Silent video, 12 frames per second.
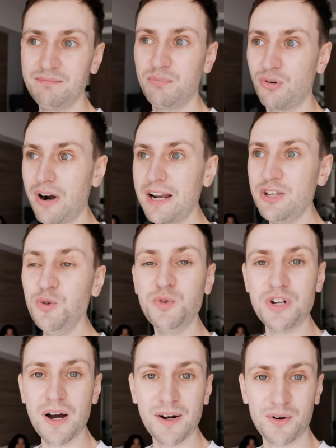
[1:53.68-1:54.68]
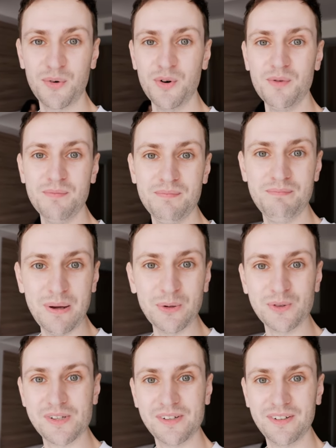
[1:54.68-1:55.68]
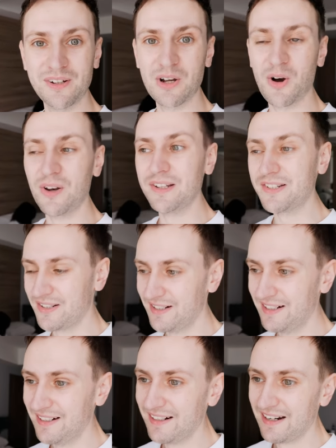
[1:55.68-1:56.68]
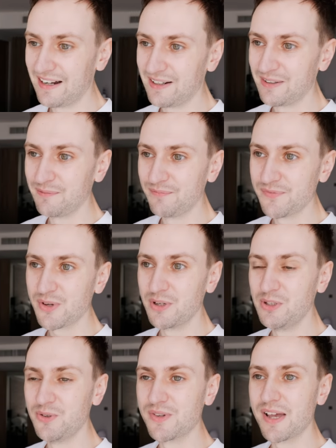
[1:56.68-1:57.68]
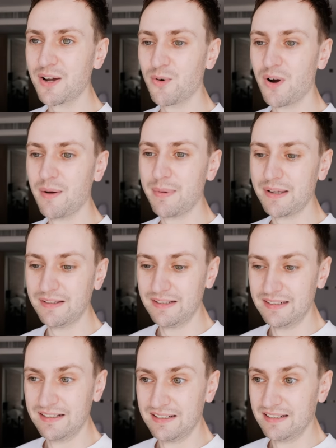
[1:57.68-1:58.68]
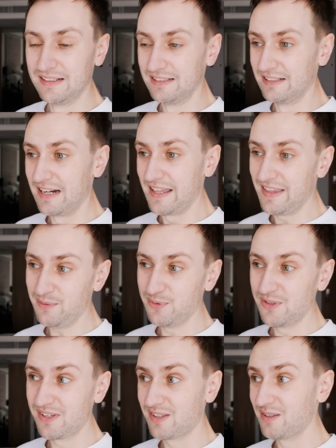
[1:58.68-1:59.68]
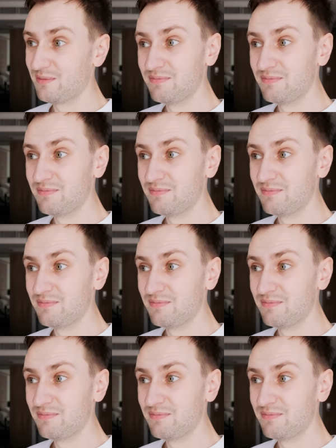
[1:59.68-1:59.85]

brand new darkroom built at college. So I used that quite a bit, and that was